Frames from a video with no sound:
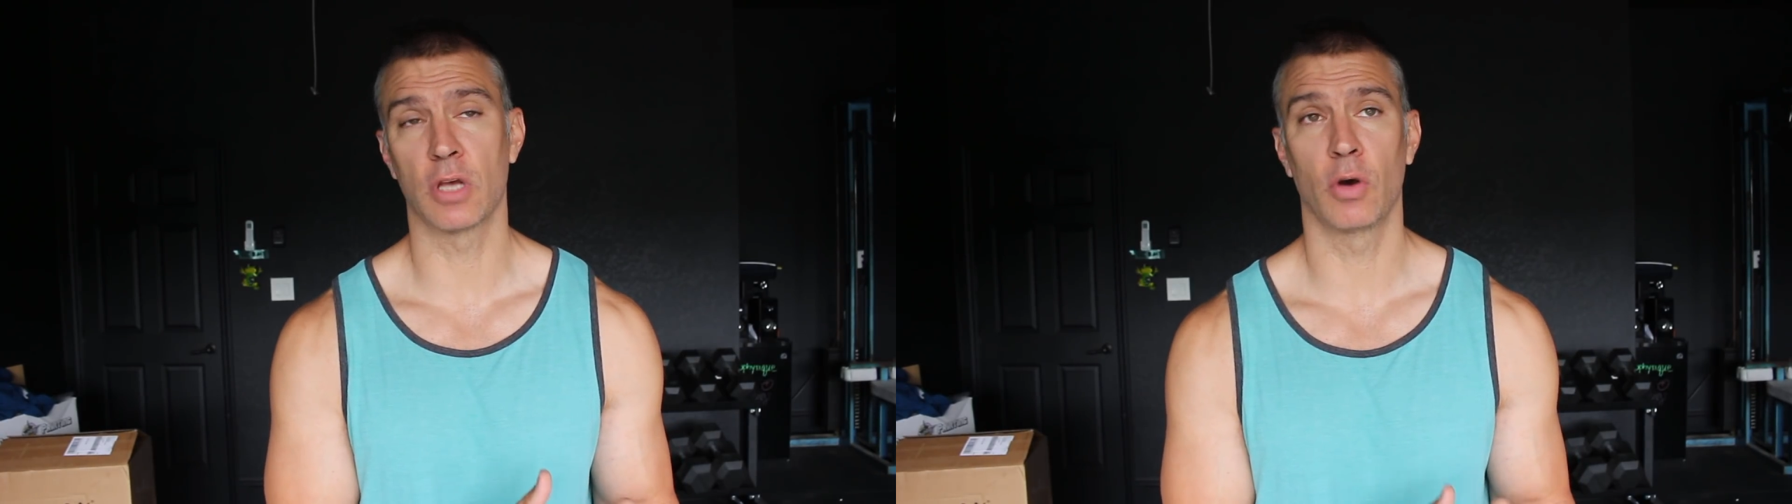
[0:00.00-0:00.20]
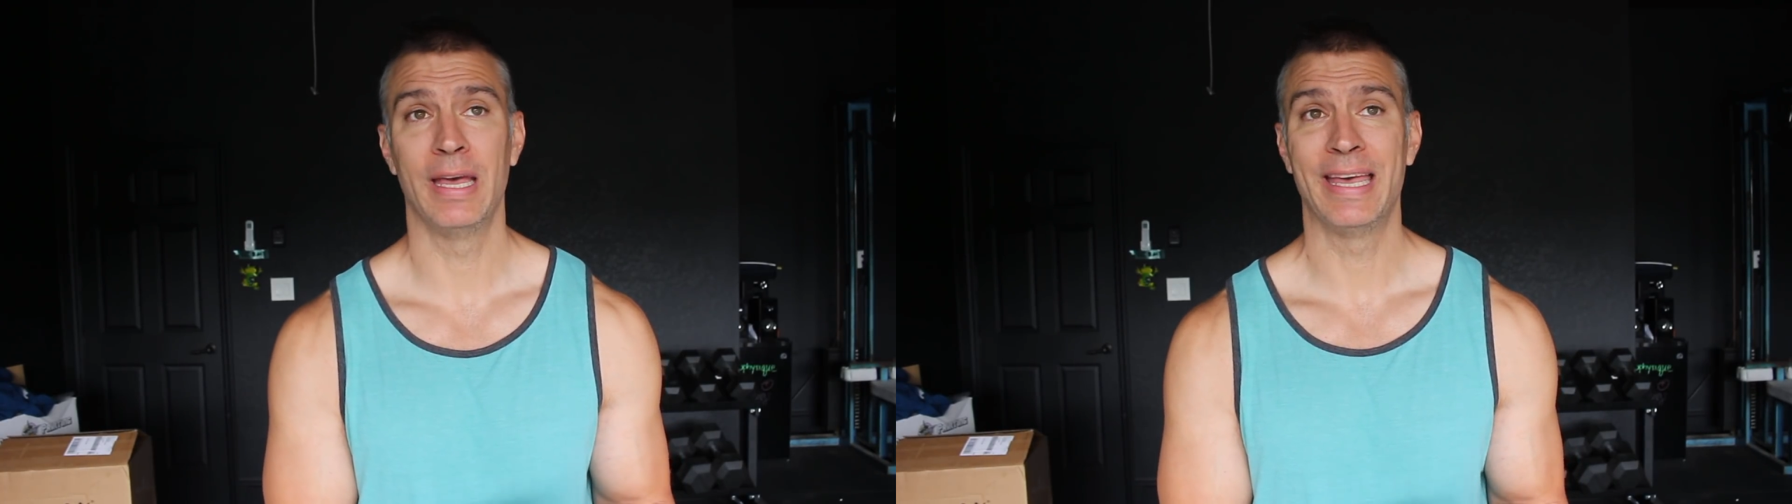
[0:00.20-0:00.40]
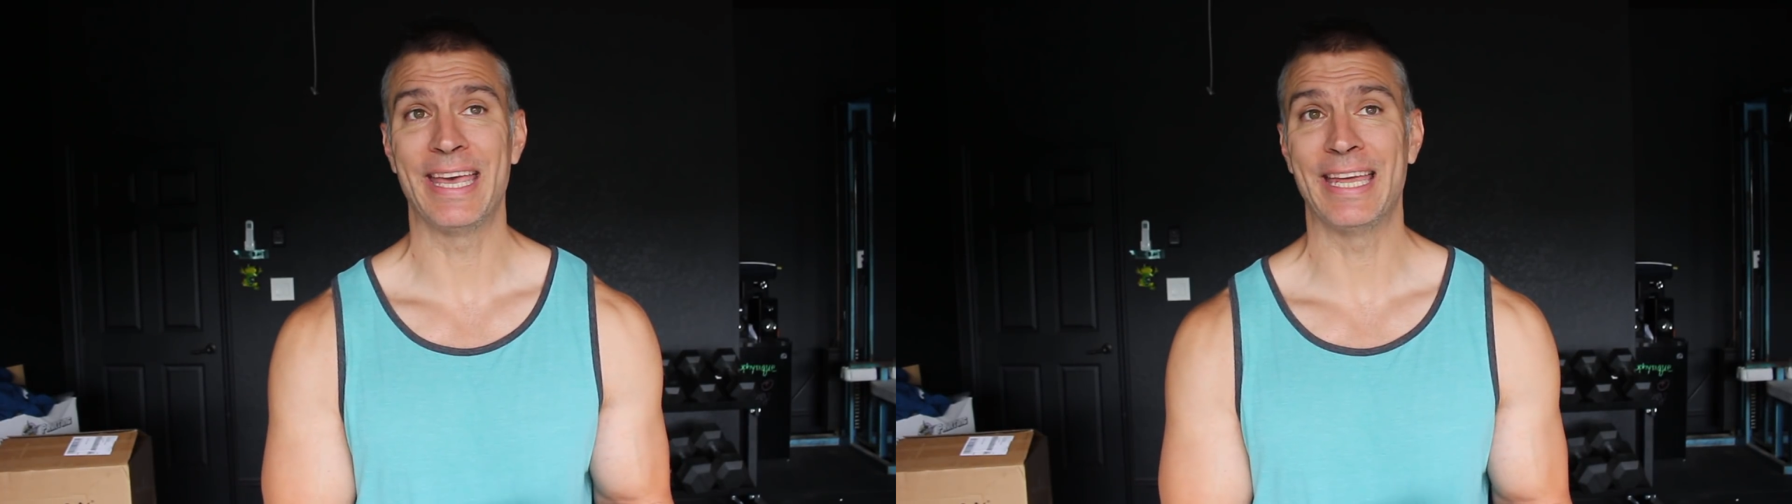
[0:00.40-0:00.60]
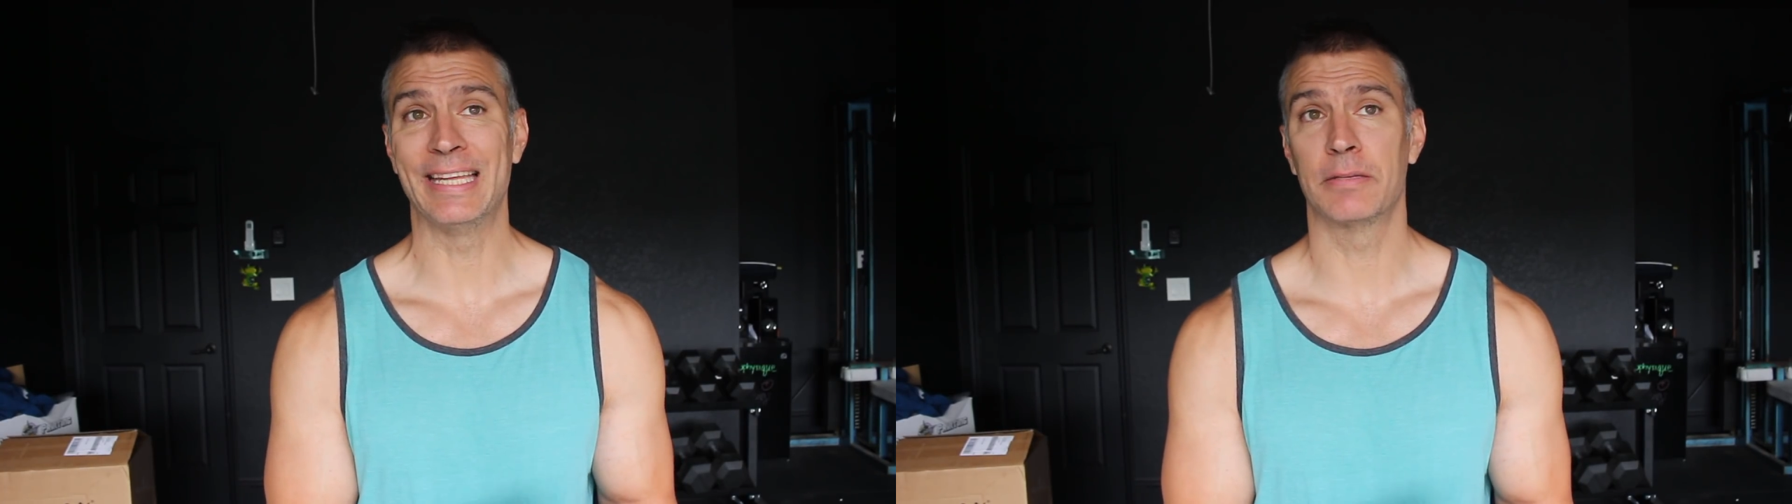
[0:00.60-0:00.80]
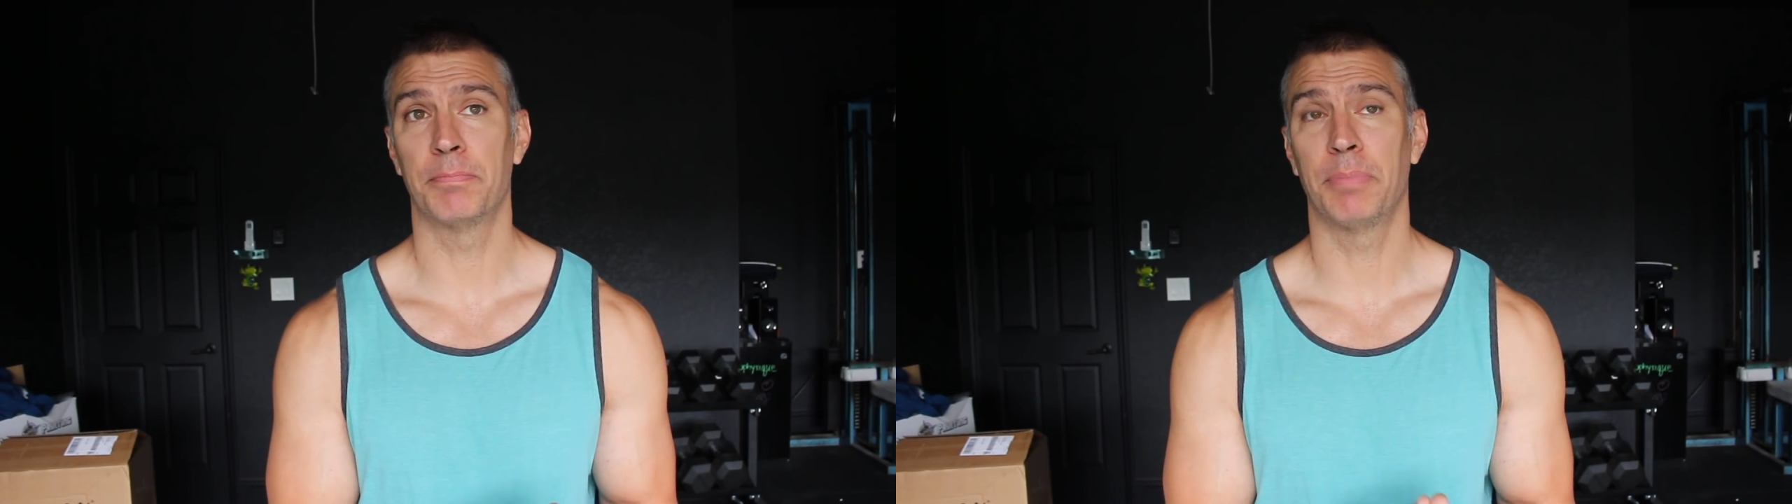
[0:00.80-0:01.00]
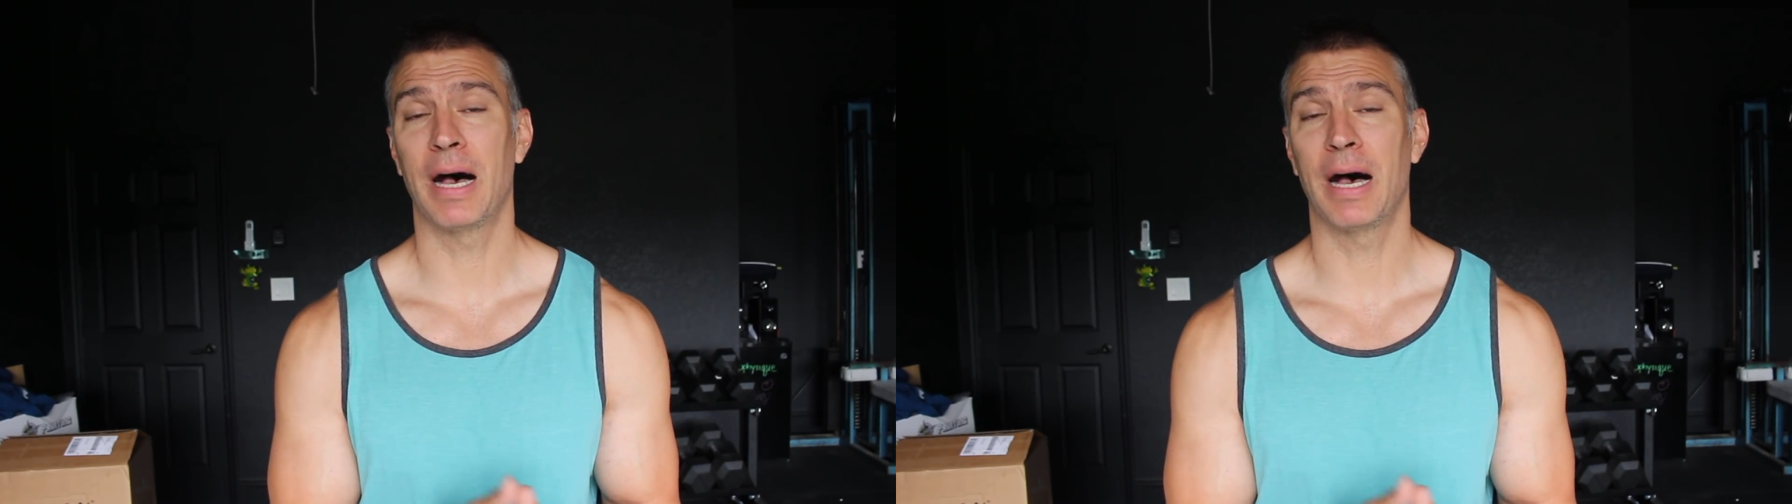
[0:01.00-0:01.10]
So it is